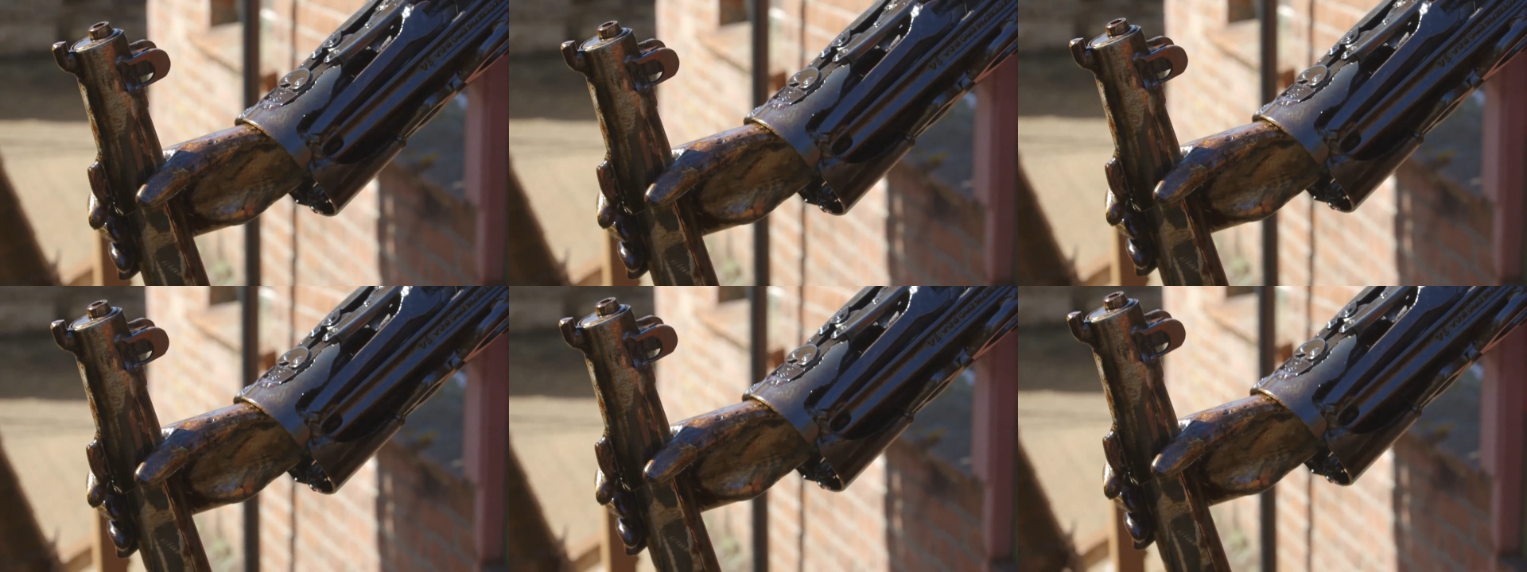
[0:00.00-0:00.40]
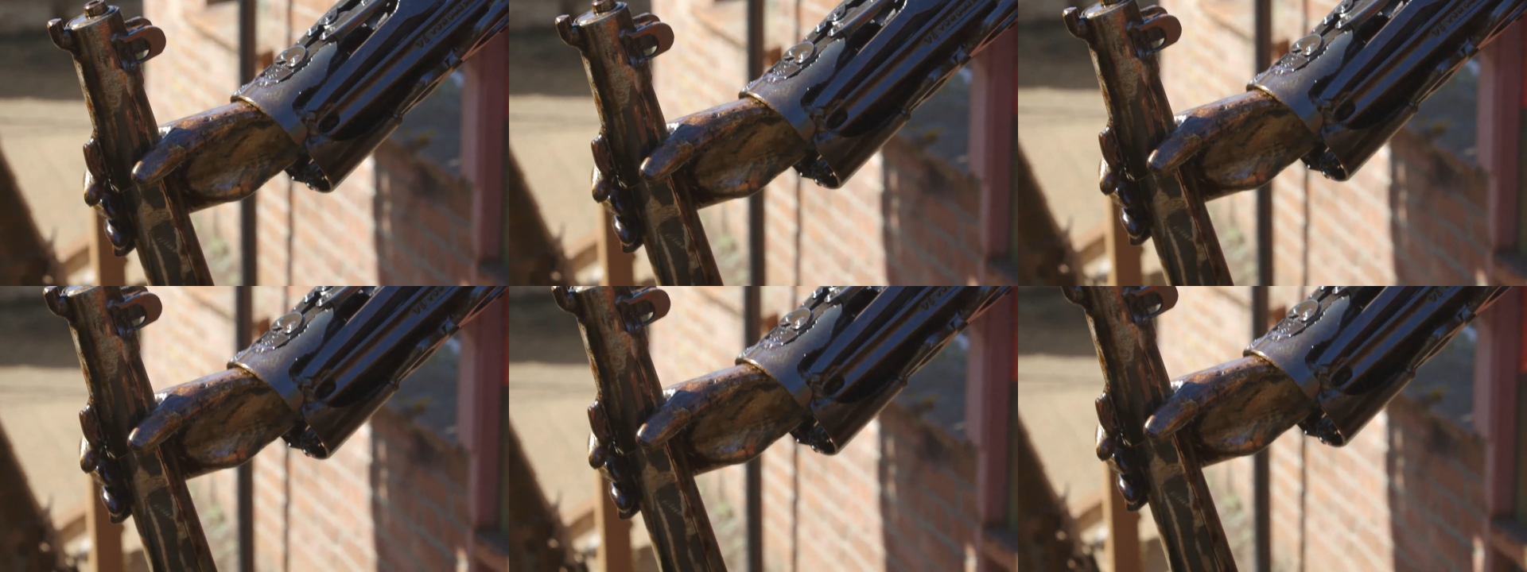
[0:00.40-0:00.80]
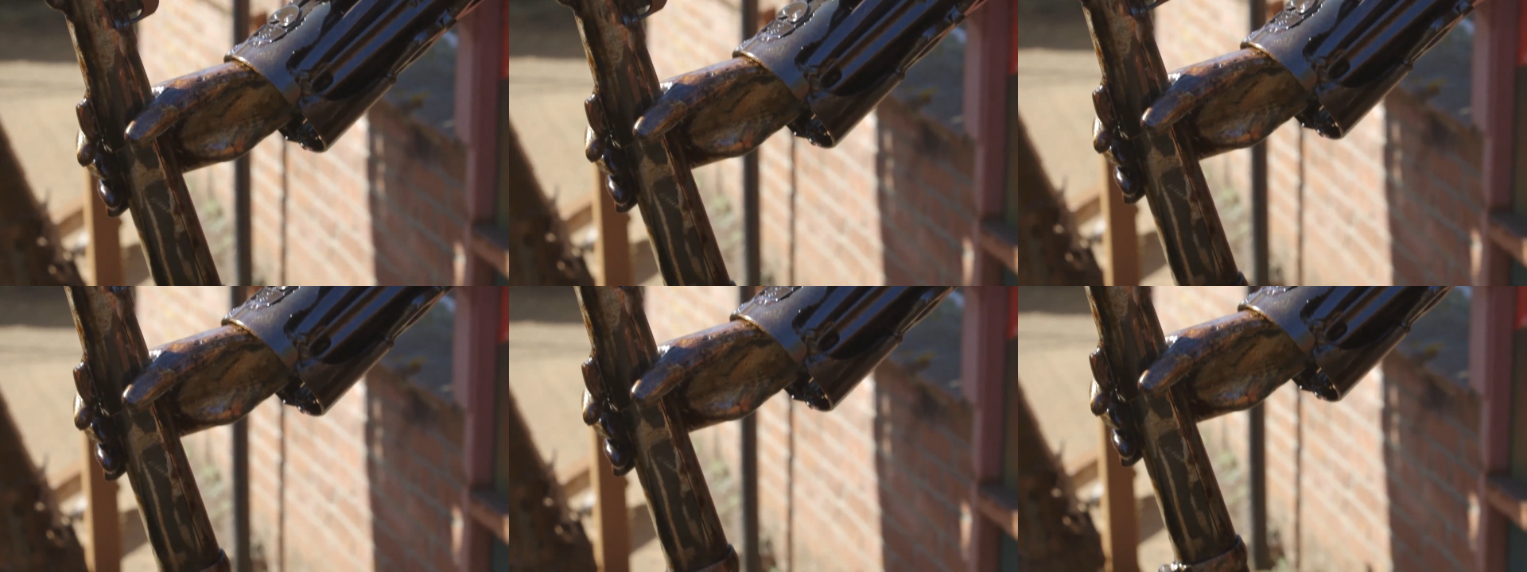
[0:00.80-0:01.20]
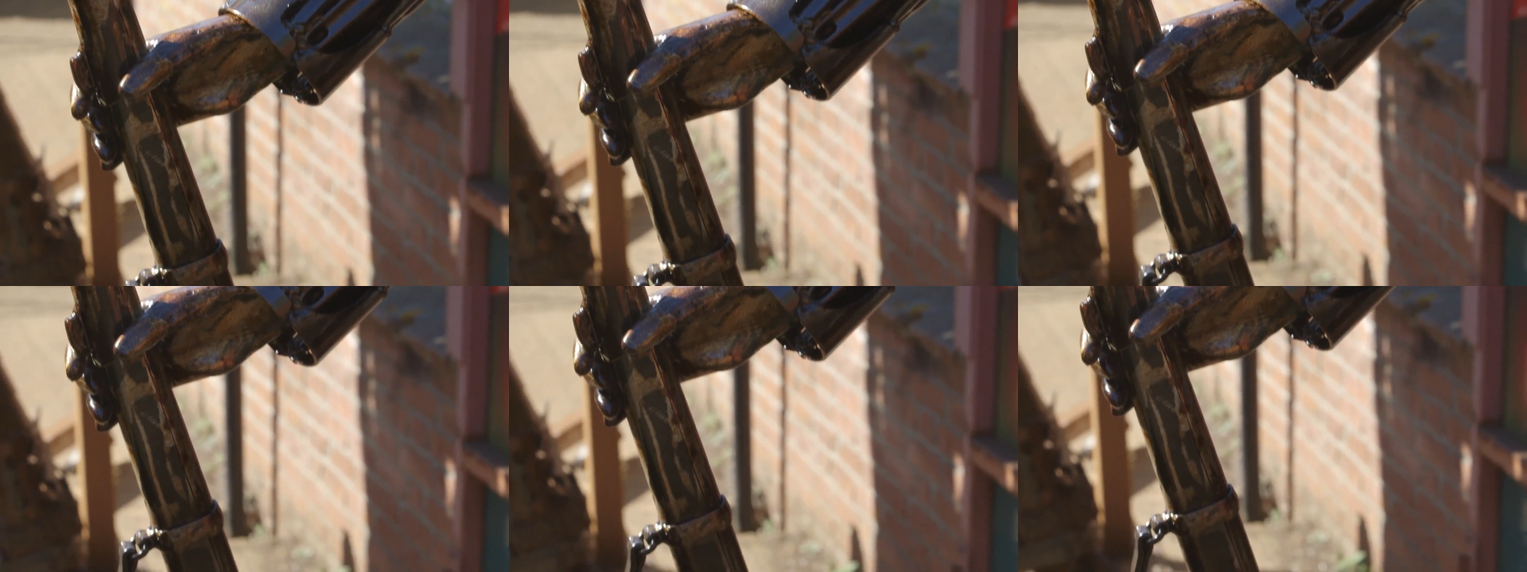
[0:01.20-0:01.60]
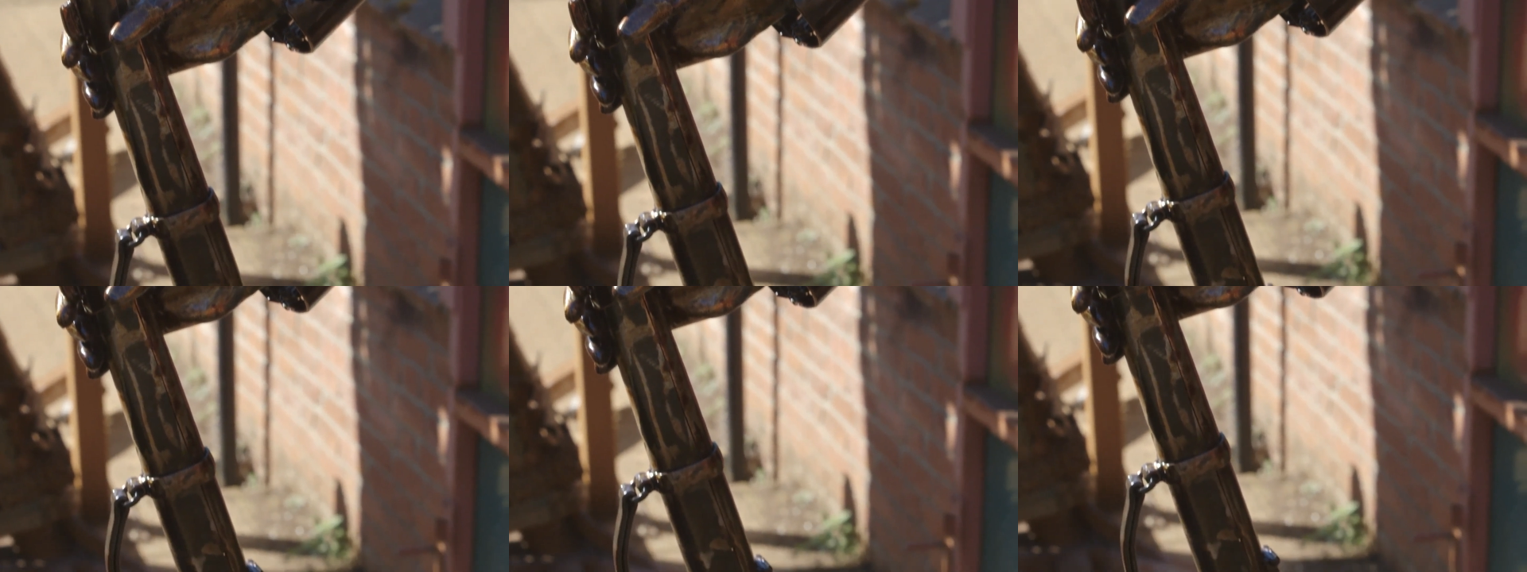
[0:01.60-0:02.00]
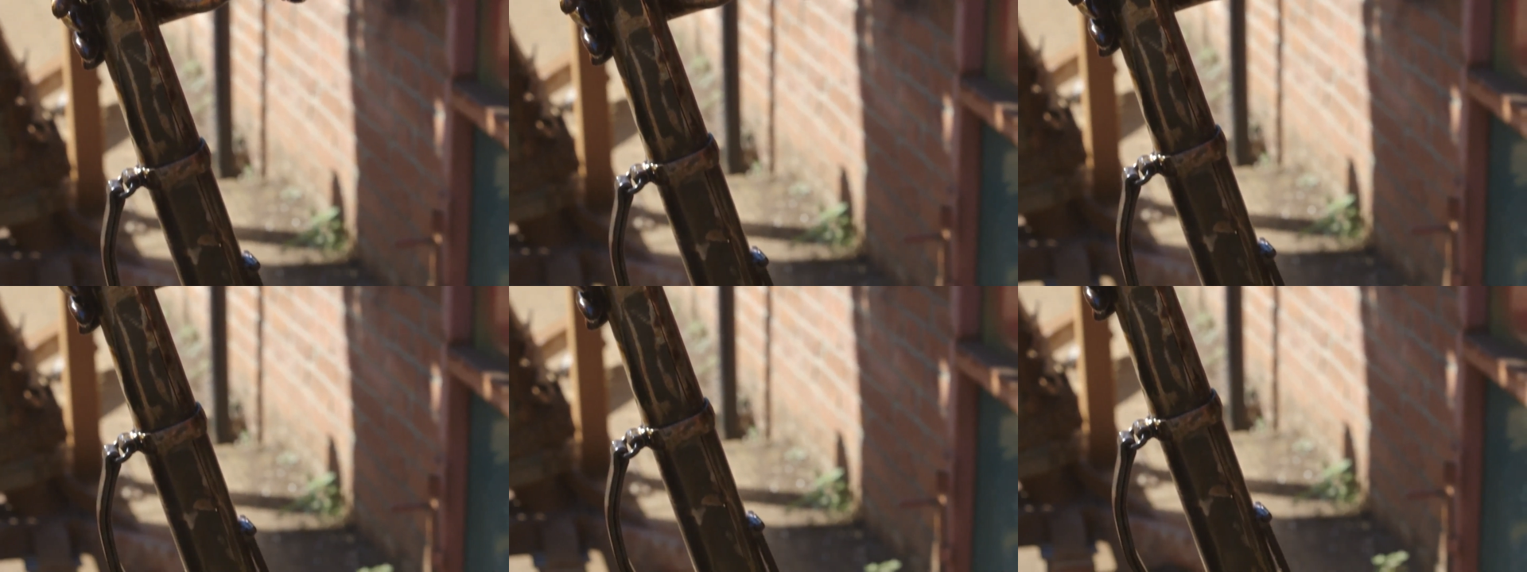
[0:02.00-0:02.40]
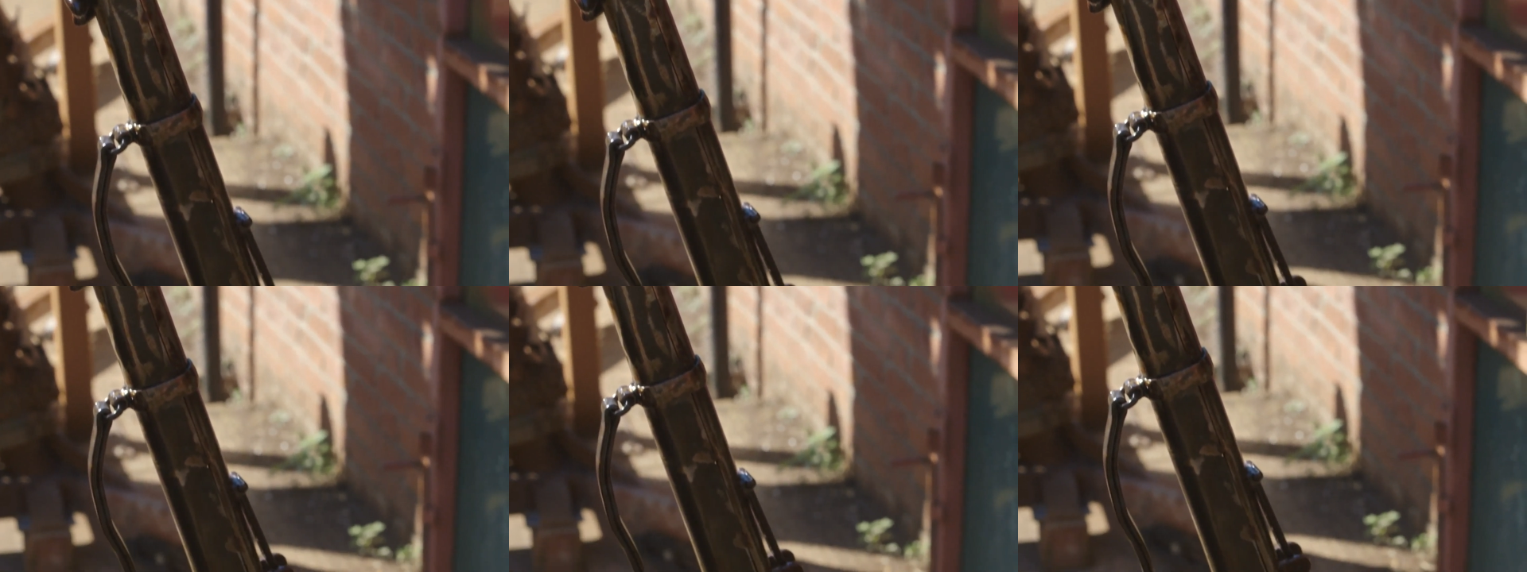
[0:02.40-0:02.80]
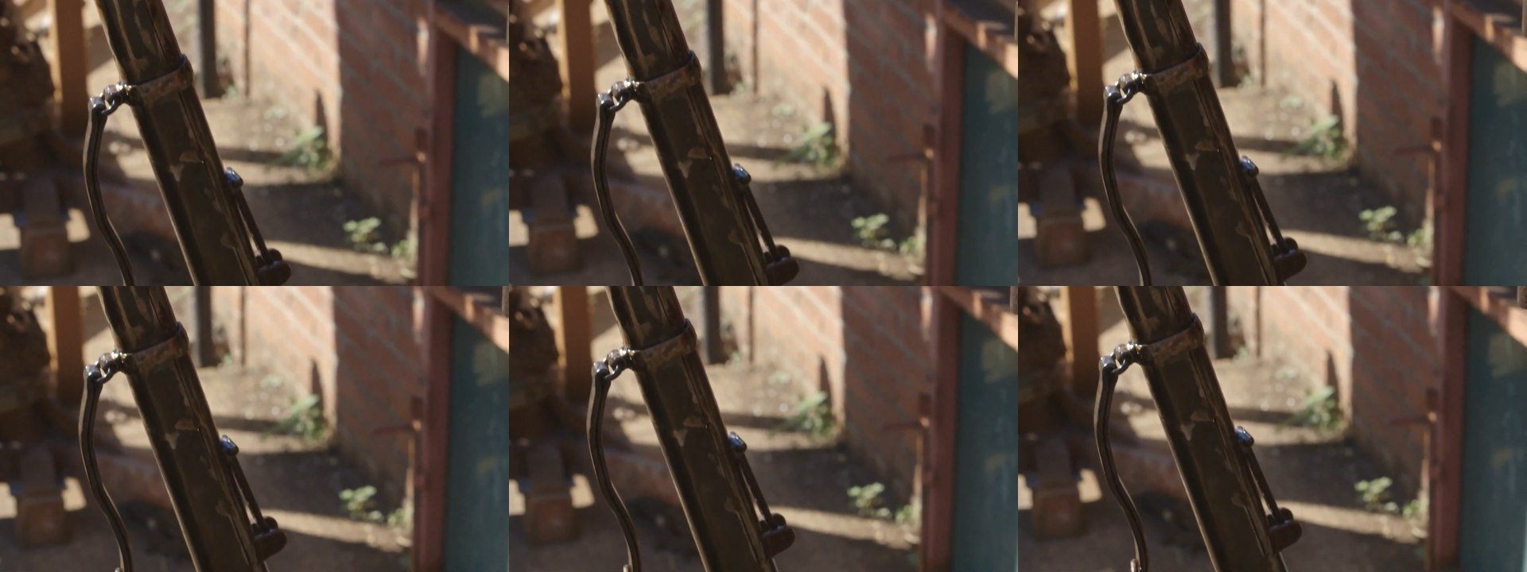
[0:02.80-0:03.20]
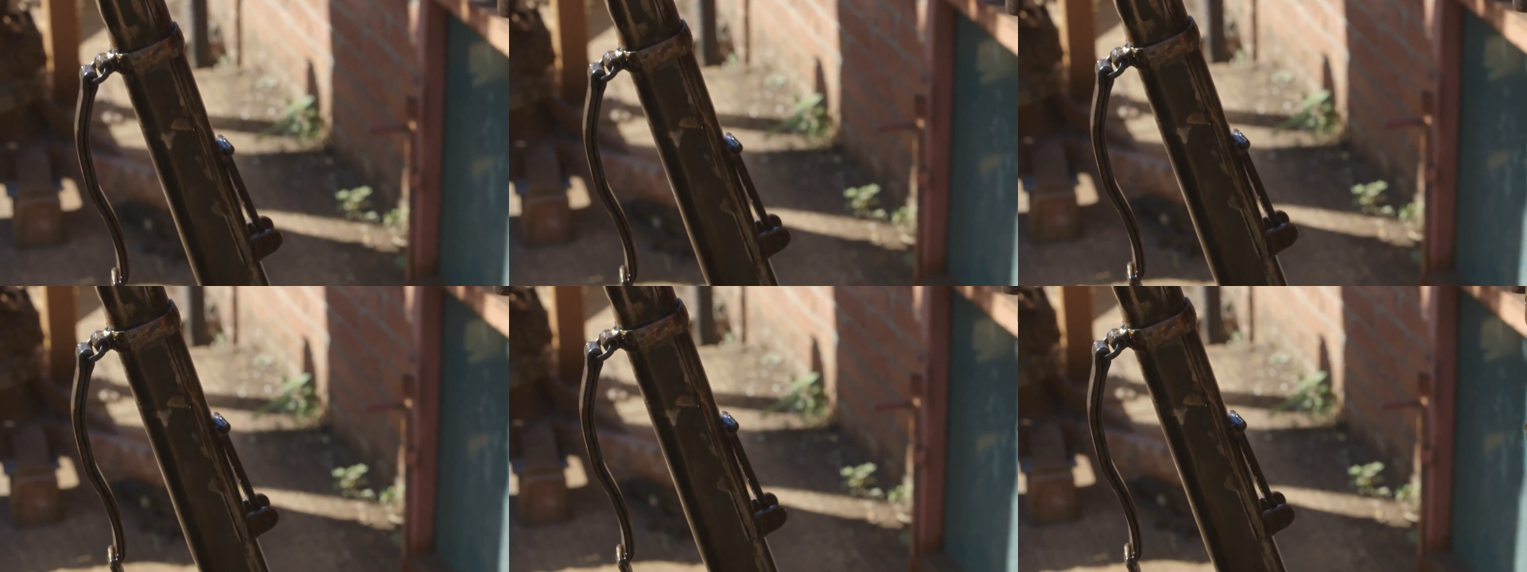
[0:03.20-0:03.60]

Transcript: Nobody's mouth can be seen.